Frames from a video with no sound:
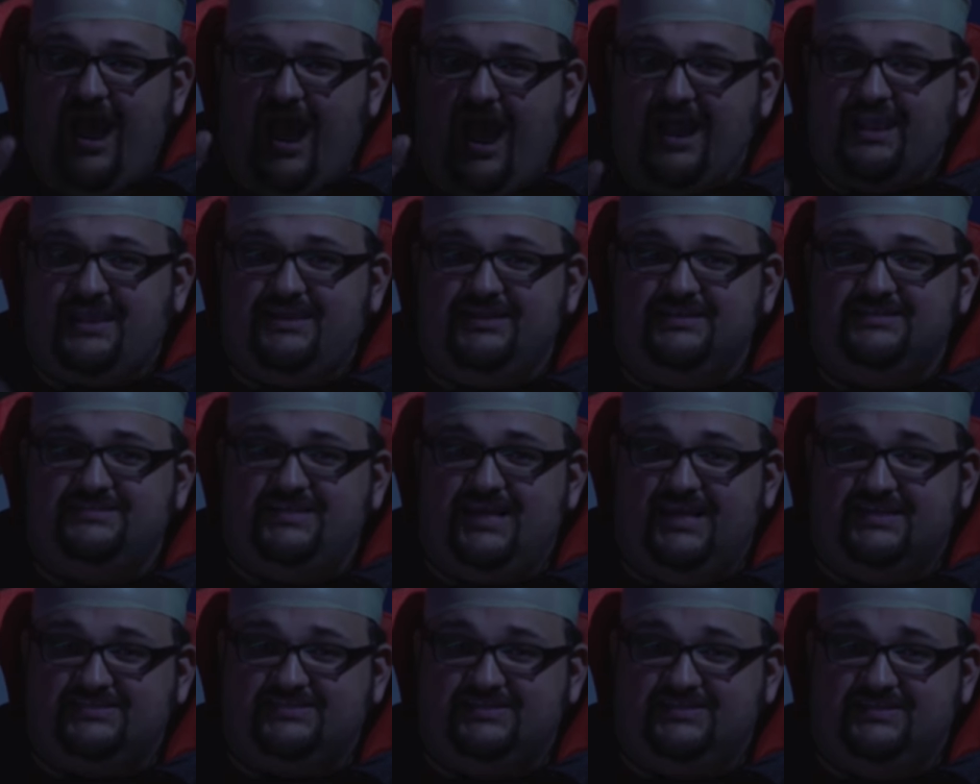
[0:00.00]
I can
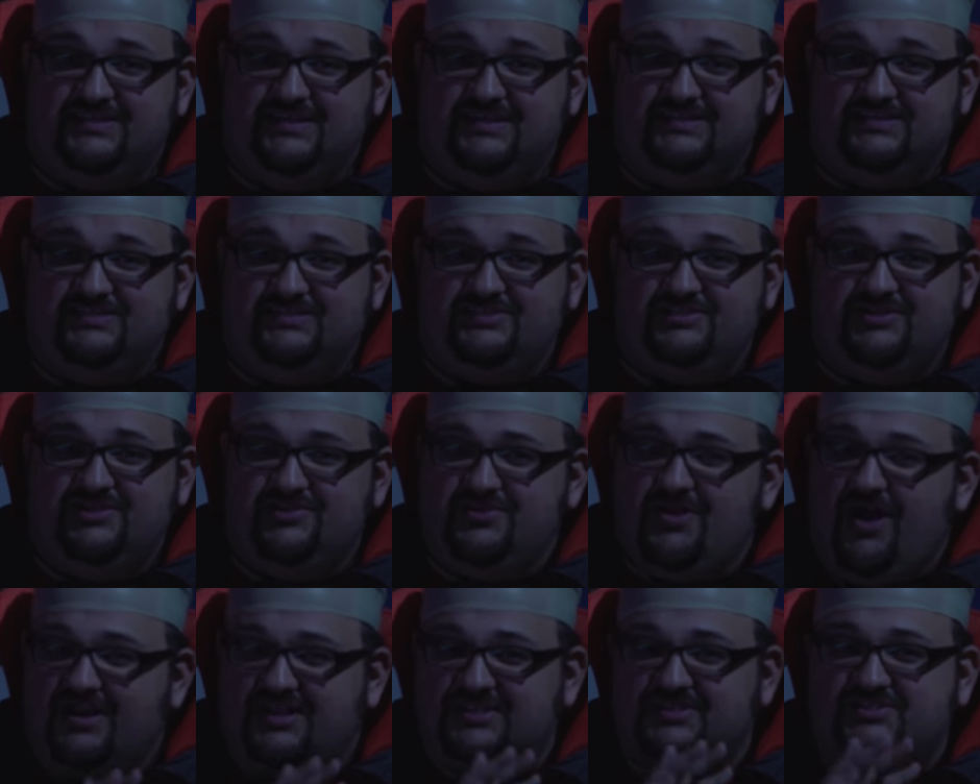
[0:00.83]
attest to this.
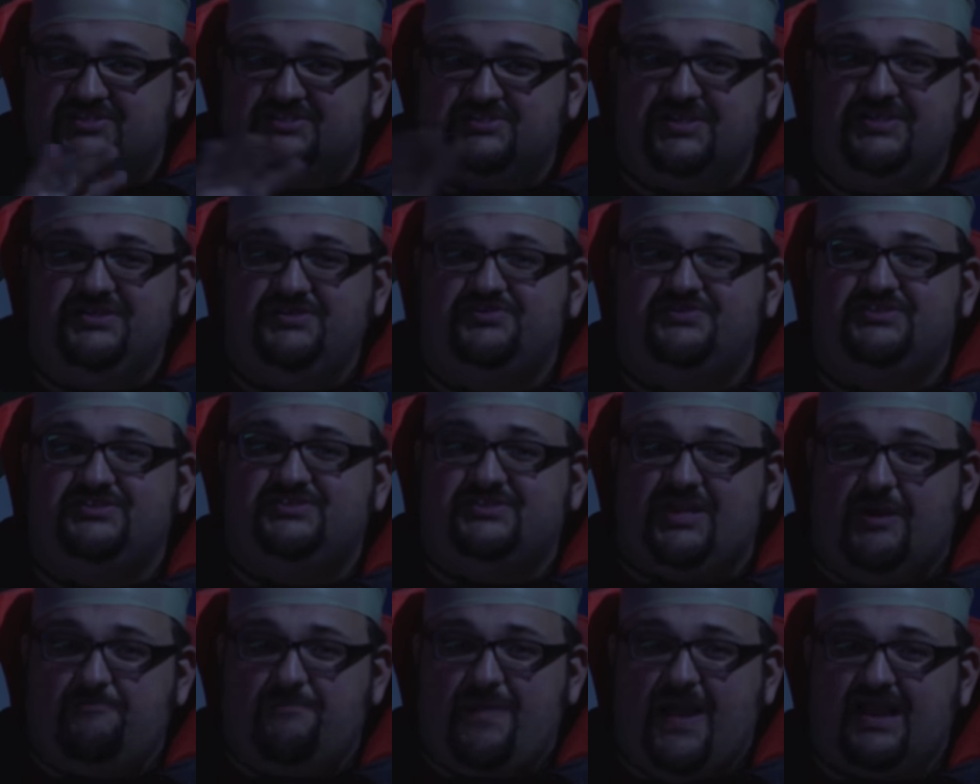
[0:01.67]
Not a single Step